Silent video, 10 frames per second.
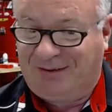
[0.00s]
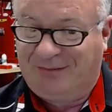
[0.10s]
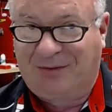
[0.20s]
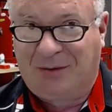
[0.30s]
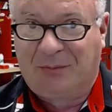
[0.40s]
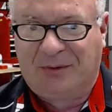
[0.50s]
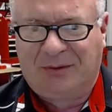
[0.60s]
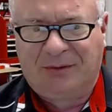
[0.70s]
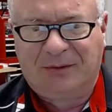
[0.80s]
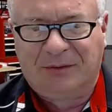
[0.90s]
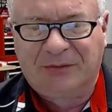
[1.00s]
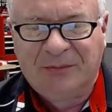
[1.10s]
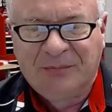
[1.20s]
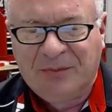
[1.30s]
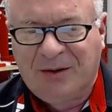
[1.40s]
I've got one of those.
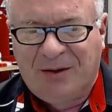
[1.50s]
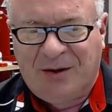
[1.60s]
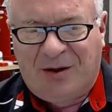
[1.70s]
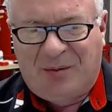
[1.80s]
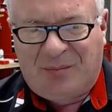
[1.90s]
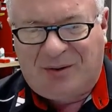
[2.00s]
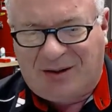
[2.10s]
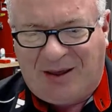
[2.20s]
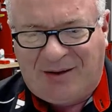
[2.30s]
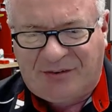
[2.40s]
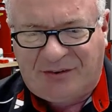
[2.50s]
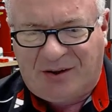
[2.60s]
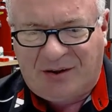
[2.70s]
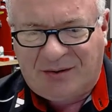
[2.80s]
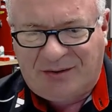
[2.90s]
Gas
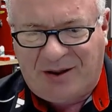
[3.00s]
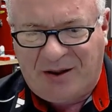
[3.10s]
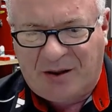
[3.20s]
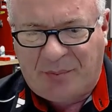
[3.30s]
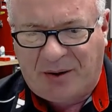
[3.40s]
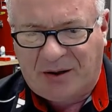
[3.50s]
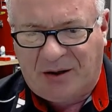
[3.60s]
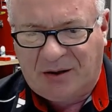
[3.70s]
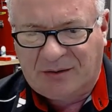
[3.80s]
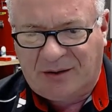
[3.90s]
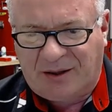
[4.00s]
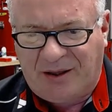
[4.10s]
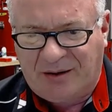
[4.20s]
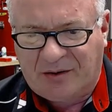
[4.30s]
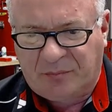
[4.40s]
tank petcock that
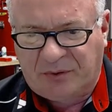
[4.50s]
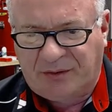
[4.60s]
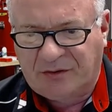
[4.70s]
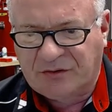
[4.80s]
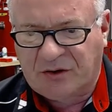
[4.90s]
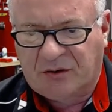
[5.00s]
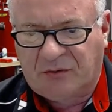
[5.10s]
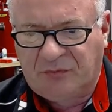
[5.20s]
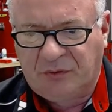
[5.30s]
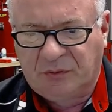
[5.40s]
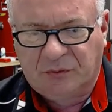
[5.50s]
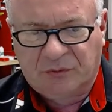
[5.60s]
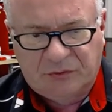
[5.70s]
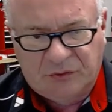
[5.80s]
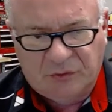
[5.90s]
can't completely shut off
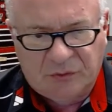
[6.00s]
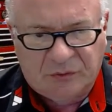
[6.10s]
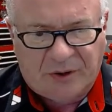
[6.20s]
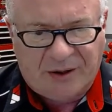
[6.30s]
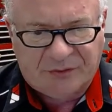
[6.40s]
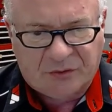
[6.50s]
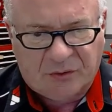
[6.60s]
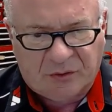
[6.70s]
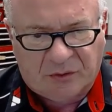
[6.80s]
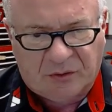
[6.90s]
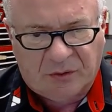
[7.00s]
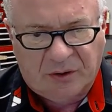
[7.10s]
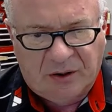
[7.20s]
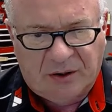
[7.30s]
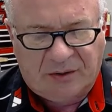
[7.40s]
fuel to gas turned on
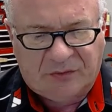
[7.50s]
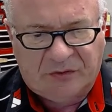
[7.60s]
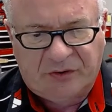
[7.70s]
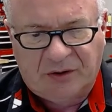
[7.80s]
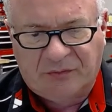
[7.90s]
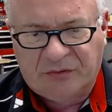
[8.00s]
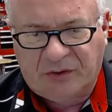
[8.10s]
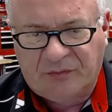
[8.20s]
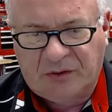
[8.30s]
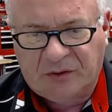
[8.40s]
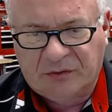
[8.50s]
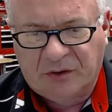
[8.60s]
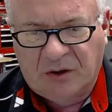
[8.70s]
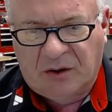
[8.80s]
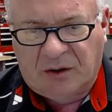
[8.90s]
after sitting for seven years.
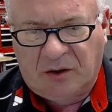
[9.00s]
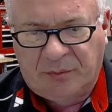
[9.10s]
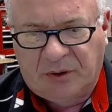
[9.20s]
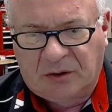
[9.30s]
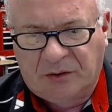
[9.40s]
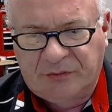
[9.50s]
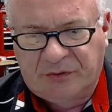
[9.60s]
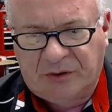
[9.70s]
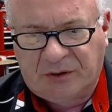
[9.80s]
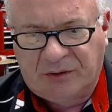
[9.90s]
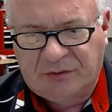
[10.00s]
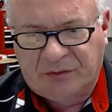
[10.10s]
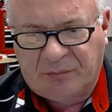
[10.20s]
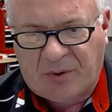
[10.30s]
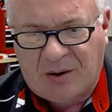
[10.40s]
Open and closed it is
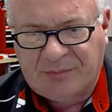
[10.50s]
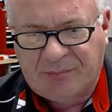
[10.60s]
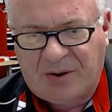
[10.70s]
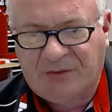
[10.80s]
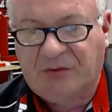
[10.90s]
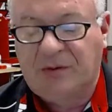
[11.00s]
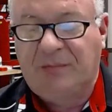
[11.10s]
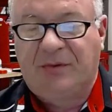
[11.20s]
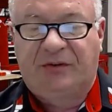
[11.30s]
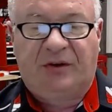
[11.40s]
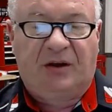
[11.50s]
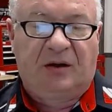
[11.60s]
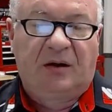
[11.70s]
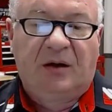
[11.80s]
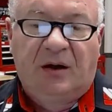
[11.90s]
possibly
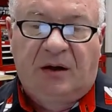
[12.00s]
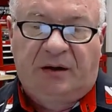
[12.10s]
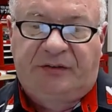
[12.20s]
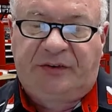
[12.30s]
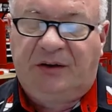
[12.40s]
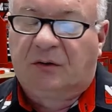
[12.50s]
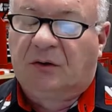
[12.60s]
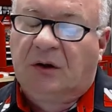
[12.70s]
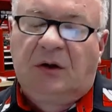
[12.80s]
missing a seal.